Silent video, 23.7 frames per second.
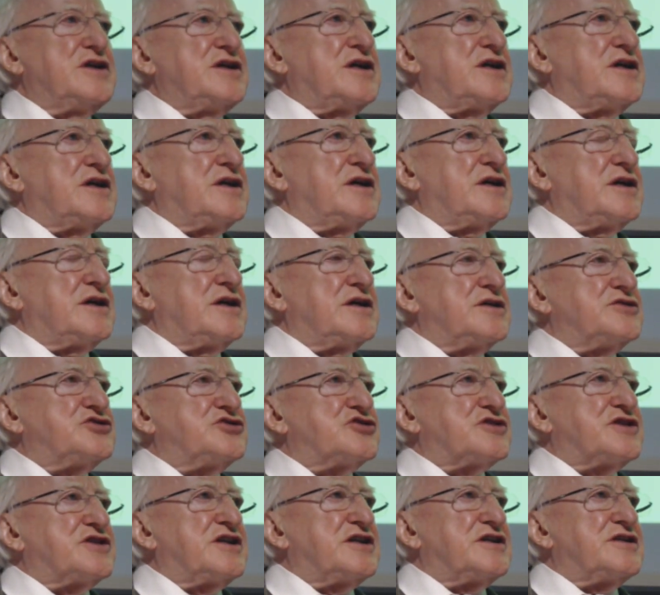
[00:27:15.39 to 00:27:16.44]
to
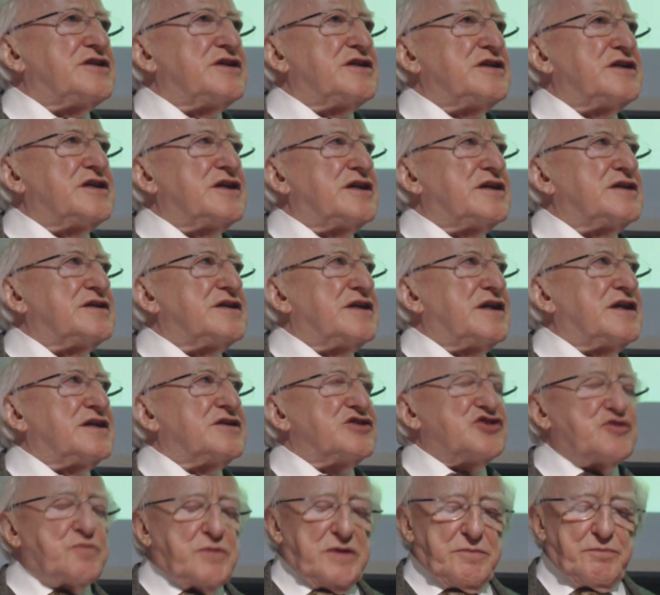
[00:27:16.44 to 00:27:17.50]
Kerry
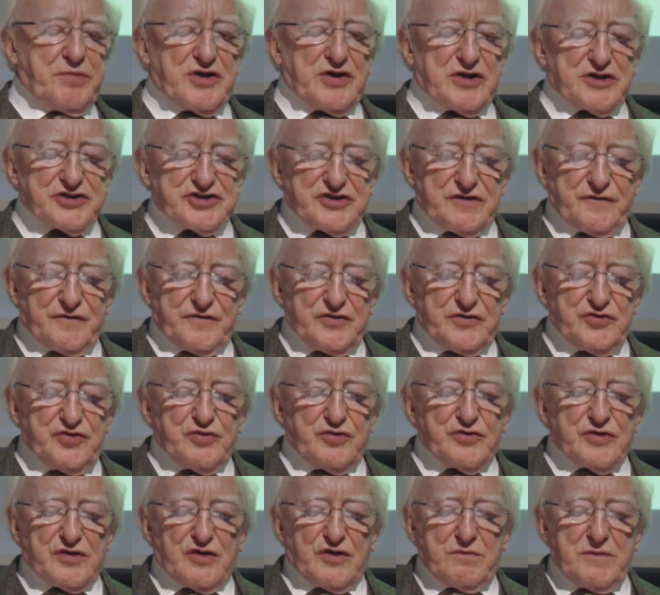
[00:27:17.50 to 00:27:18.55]
and to be part of
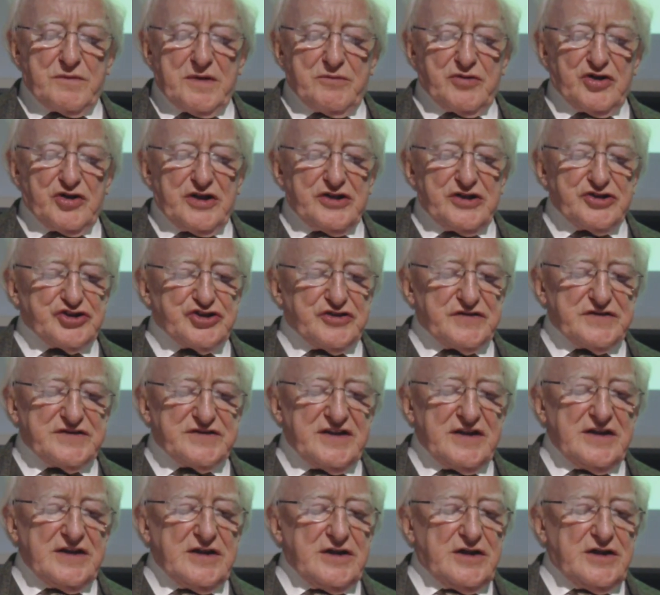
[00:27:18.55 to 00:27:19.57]
your commemorations